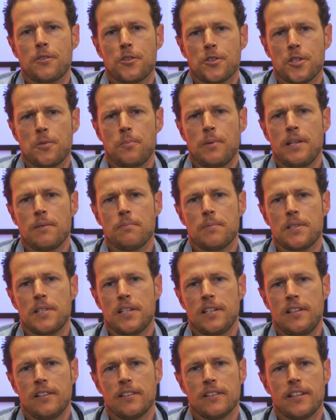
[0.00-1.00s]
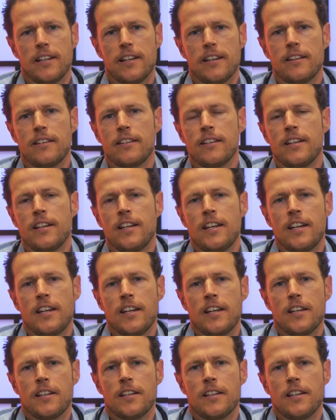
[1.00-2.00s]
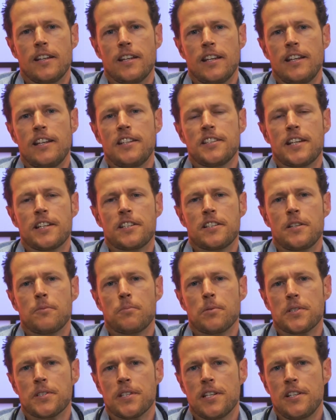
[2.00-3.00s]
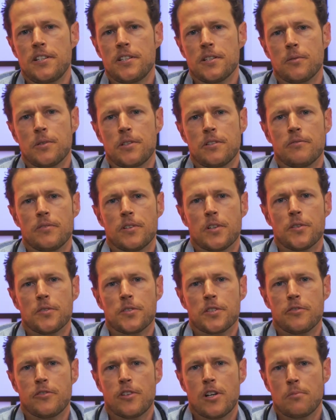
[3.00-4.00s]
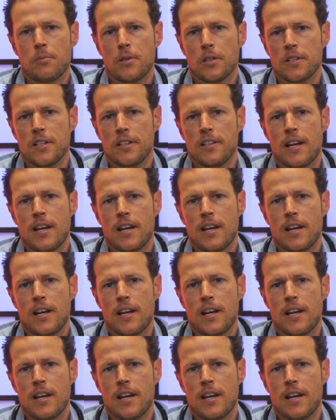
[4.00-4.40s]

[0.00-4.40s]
arthroscopy in particular now, it is actually a procedure which involves a fibre optic